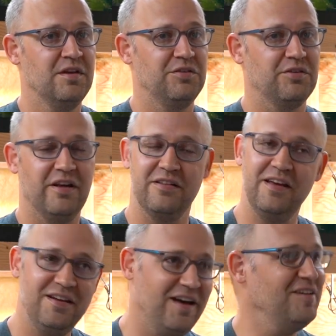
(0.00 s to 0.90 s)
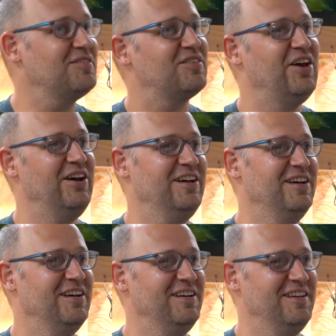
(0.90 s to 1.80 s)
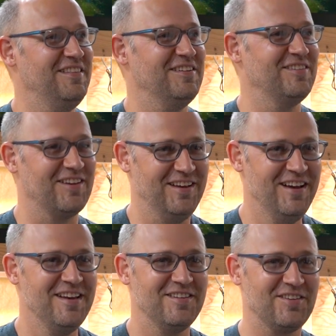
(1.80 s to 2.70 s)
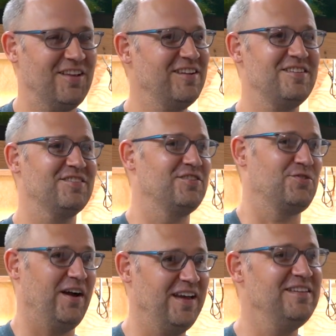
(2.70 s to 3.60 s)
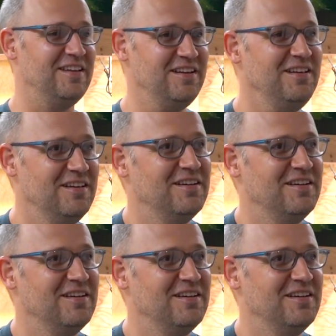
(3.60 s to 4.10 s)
It's a lot of late nights. There's a lot of just grinding.